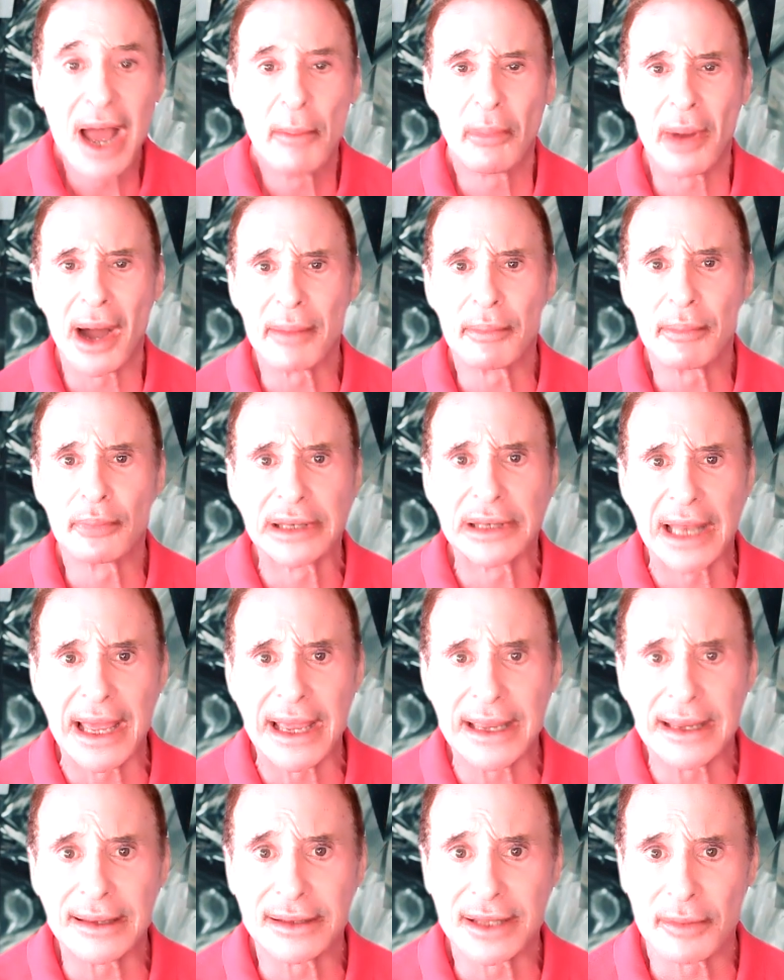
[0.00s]
by
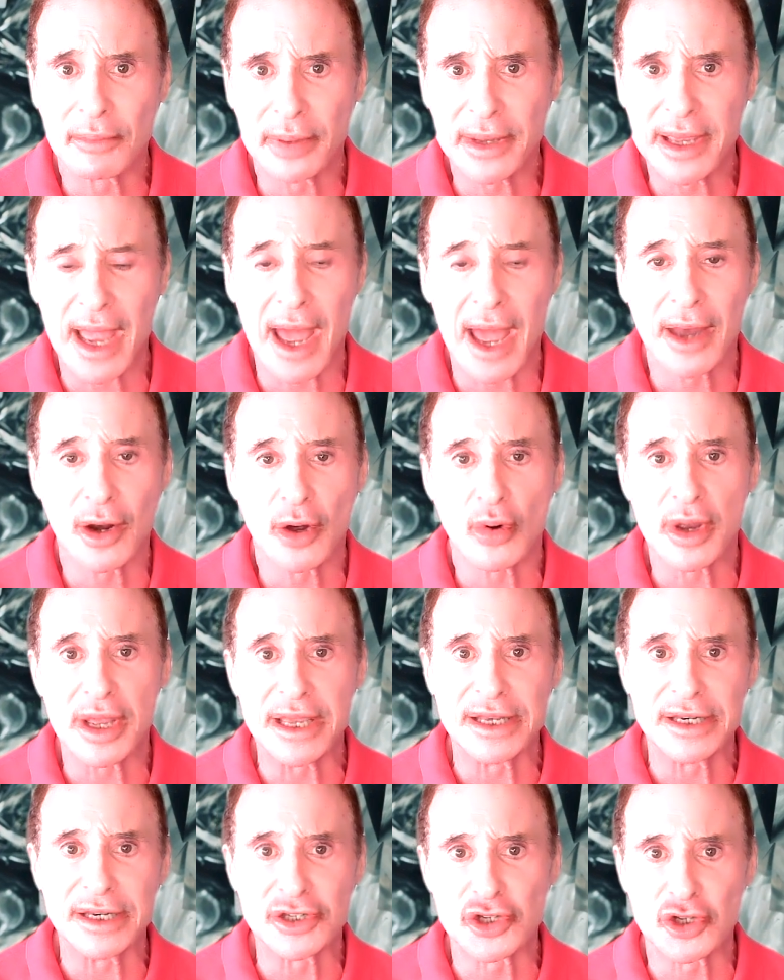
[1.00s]
playing the piano
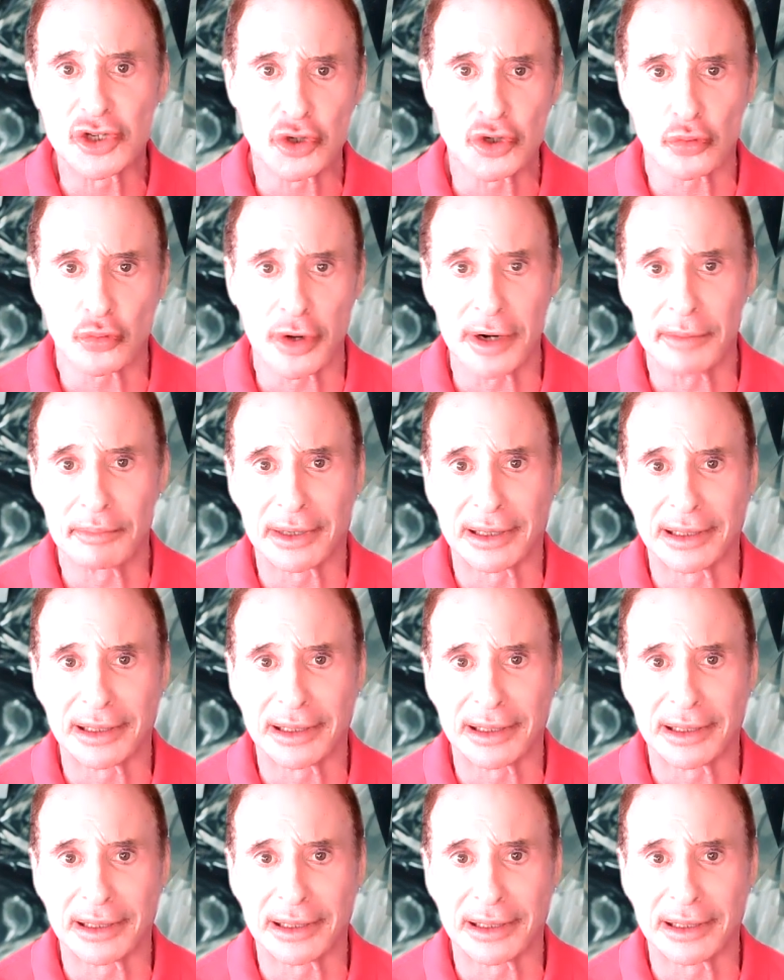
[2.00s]
in strip